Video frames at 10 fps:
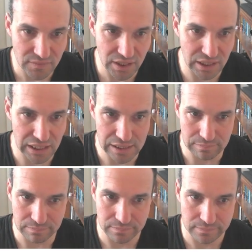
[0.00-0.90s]

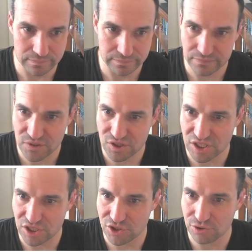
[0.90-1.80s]
you see
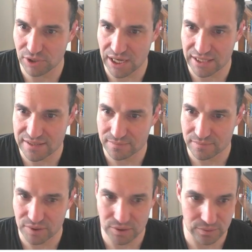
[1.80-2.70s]
these 2 lines,
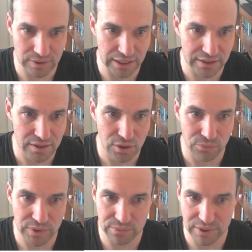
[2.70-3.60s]
right?
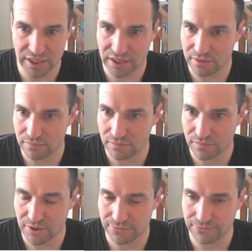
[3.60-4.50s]
We read it
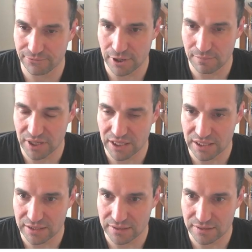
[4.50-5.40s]
from
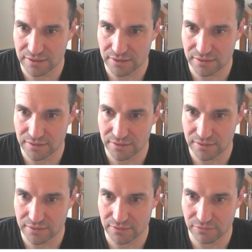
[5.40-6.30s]

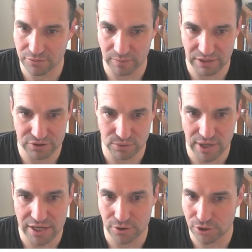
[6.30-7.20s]
left to
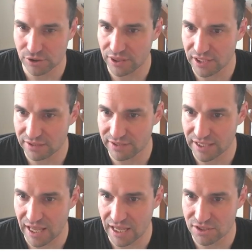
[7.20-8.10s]
right, or you can think of it
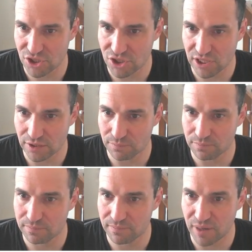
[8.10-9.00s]
as just like the
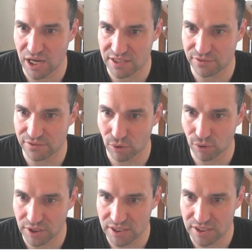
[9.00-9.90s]
positive
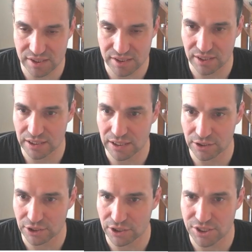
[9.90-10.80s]
coordinates on
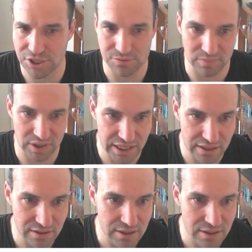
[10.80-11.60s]
a Cartesian plane.